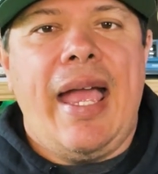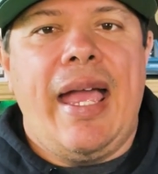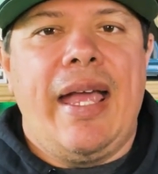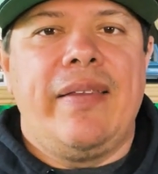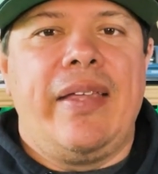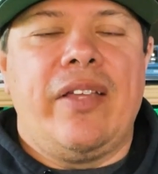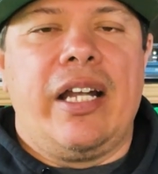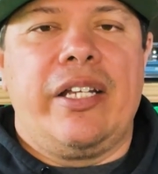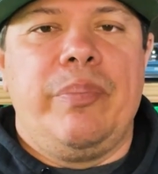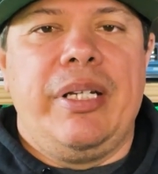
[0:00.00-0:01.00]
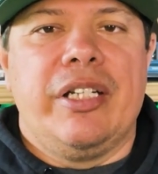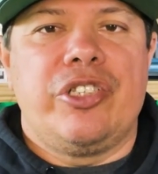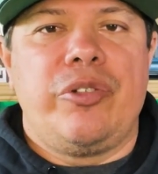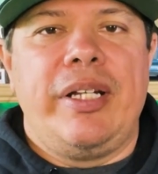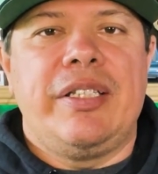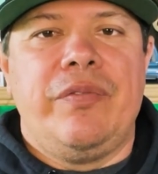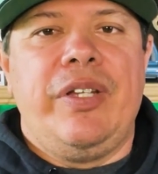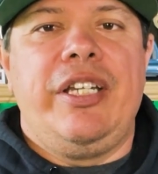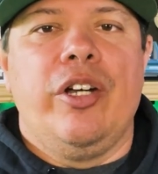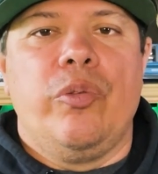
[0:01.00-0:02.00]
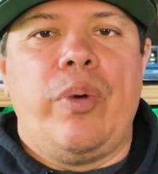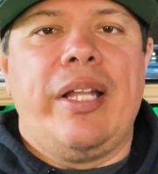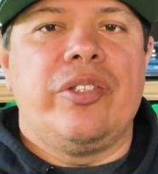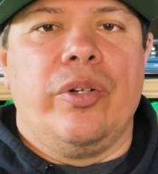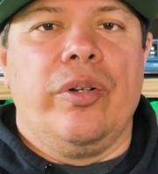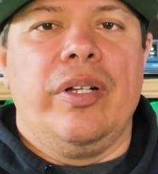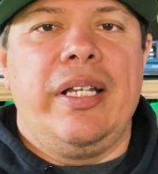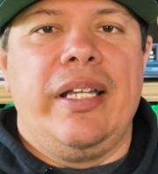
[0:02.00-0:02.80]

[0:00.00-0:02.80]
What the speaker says: And they thought it could be a straight-to-video rental